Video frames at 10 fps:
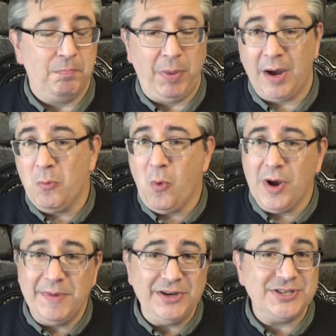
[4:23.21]
But I warn
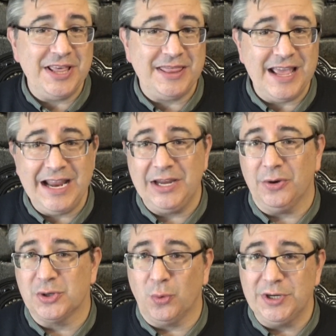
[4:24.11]
him, here's the thing,
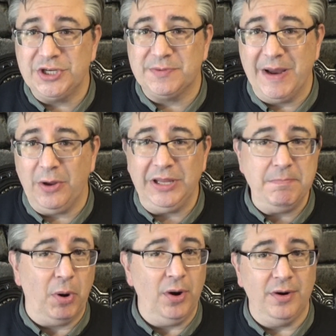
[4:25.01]
your torches may only
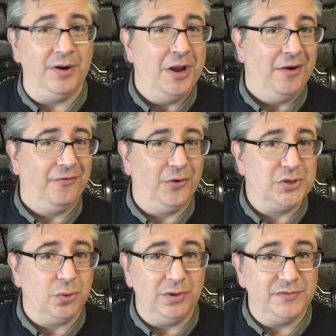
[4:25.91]
burn for a
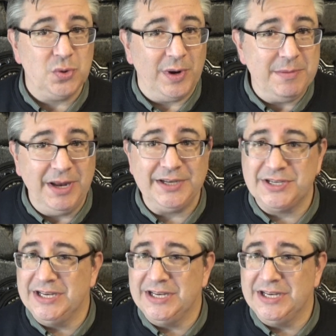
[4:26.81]
total of 20 minutes.